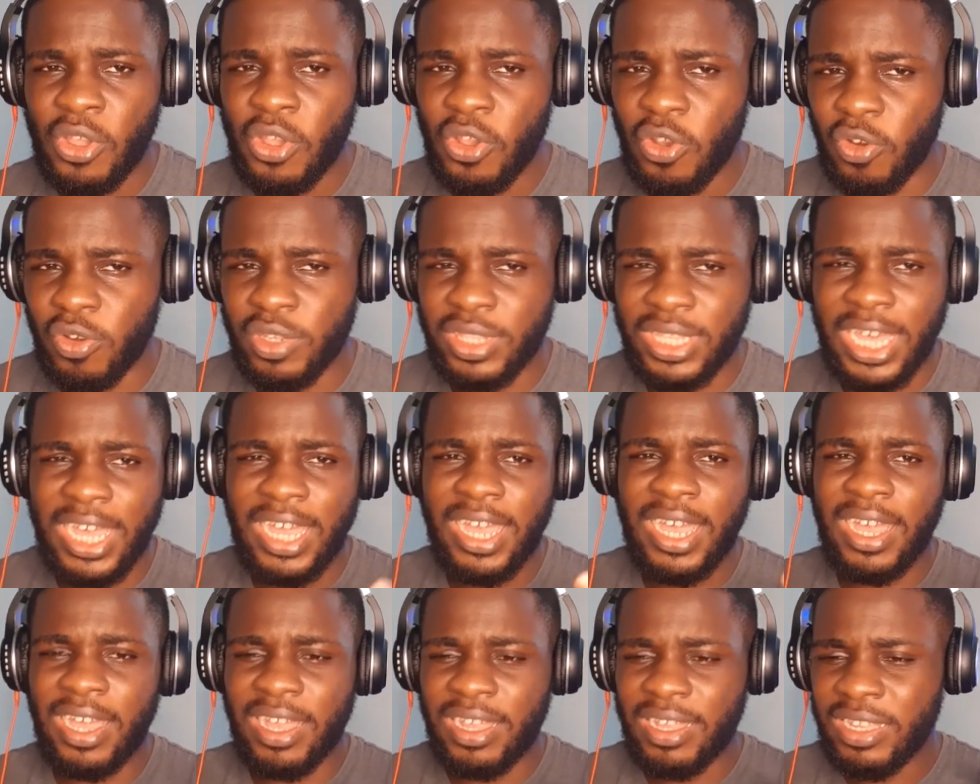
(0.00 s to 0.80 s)
or
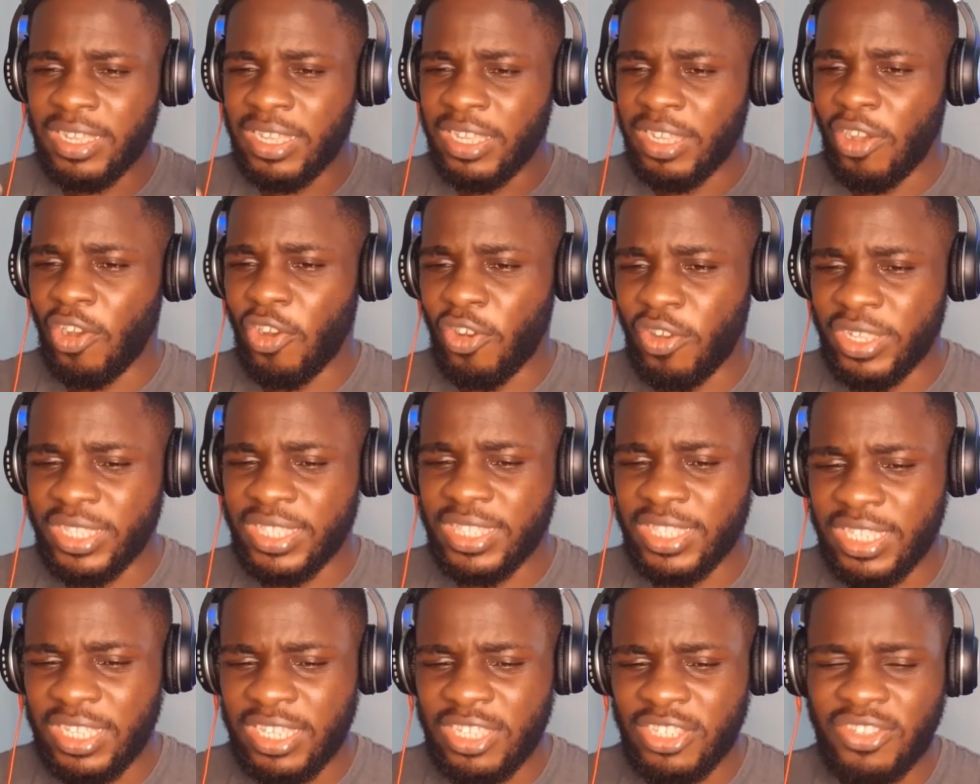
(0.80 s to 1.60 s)
that, or
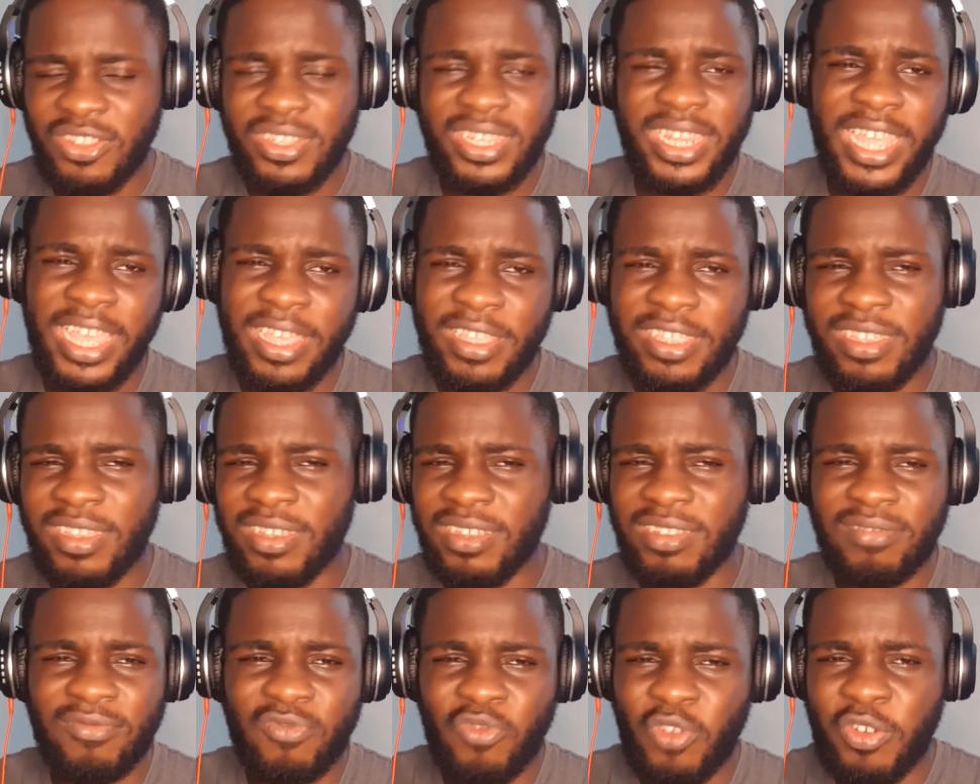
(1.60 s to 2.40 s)
it's just like
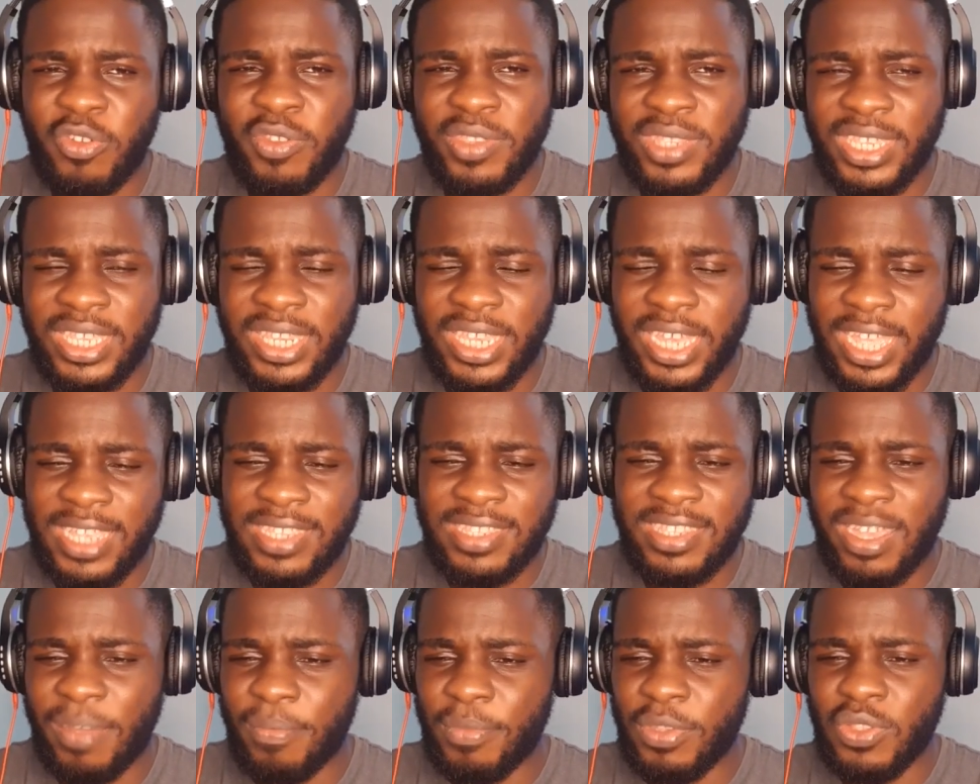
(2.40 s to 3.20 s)
when we say that
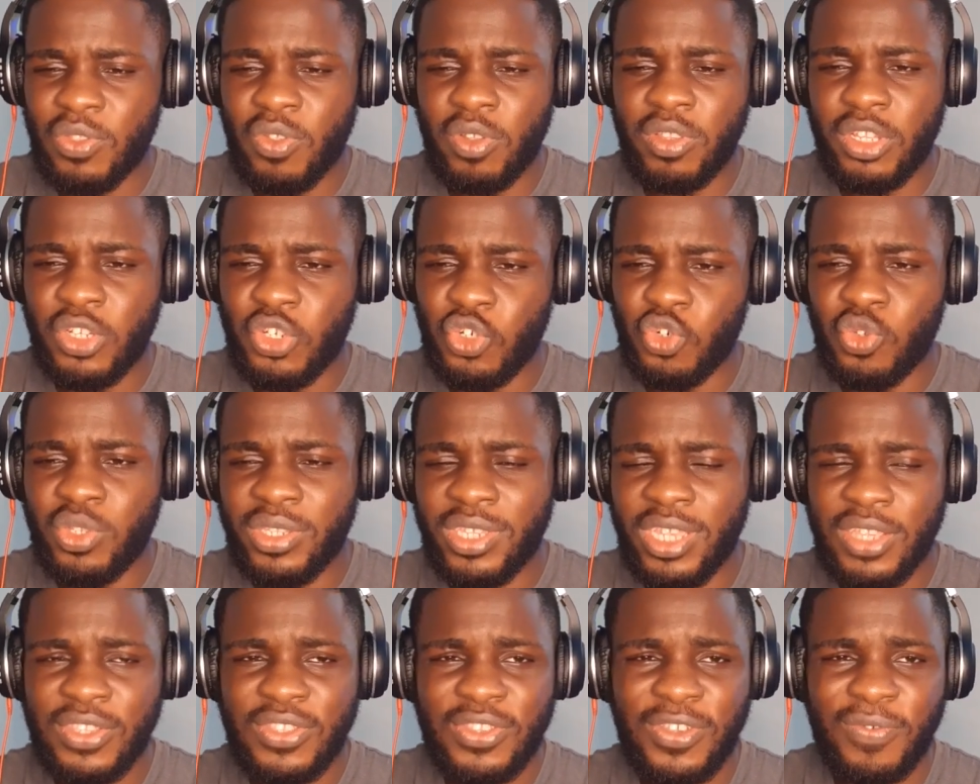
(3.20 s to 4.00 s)
exam is not a true
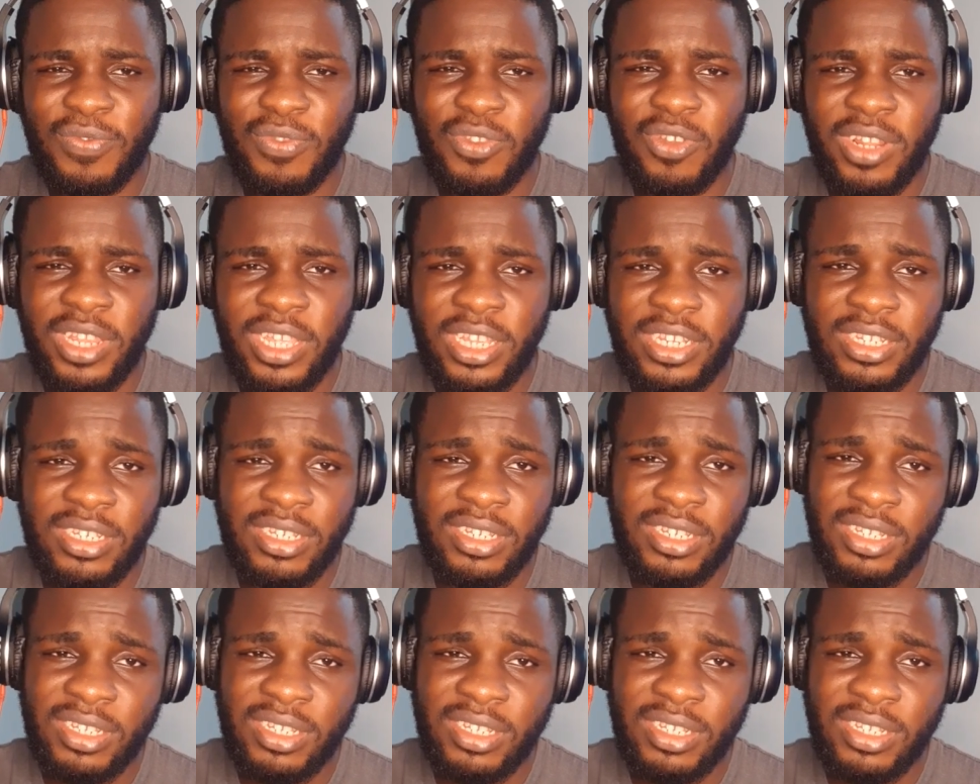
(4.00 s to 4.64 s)
test of knowledge.